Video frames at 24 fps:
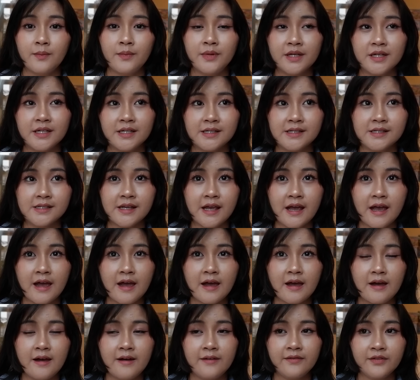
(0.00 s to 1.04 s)
Because
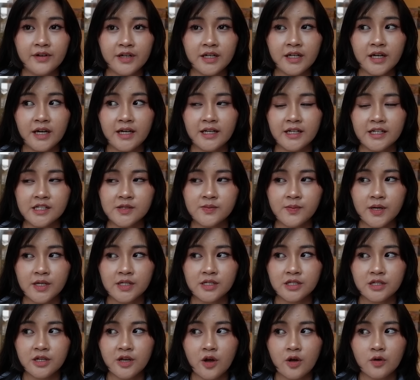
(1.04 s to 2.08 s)
every night,
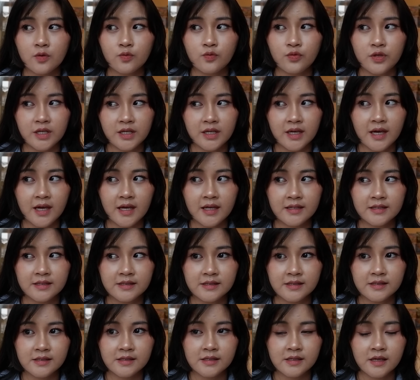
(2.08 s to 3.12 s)
especially on
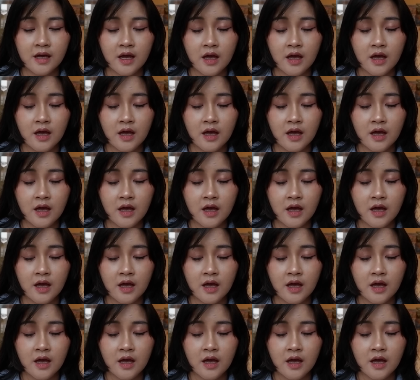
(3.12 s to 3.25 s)
weekends,